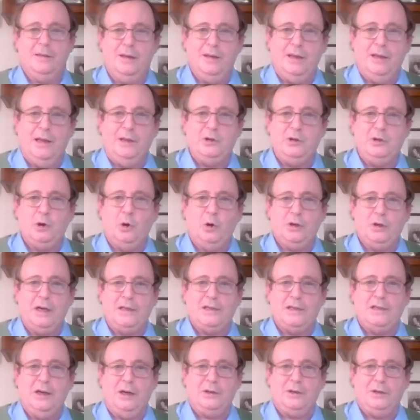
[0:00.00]
In short,
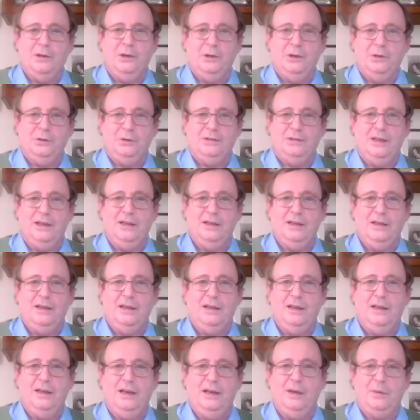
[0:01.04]
it's not known.
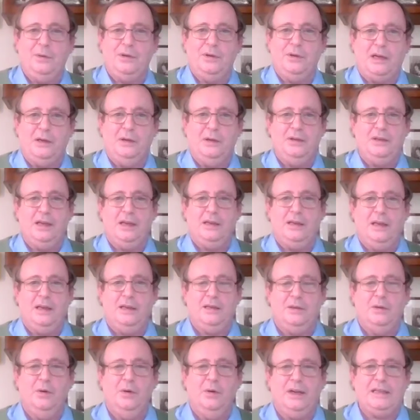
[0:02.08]
In other words,
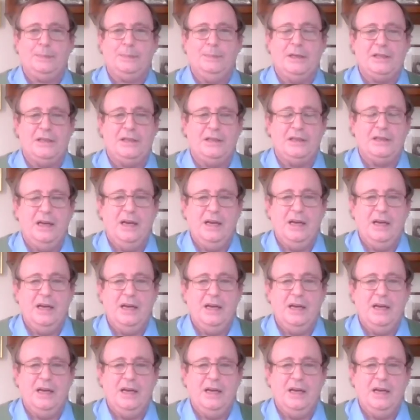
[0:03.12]
there's no explicit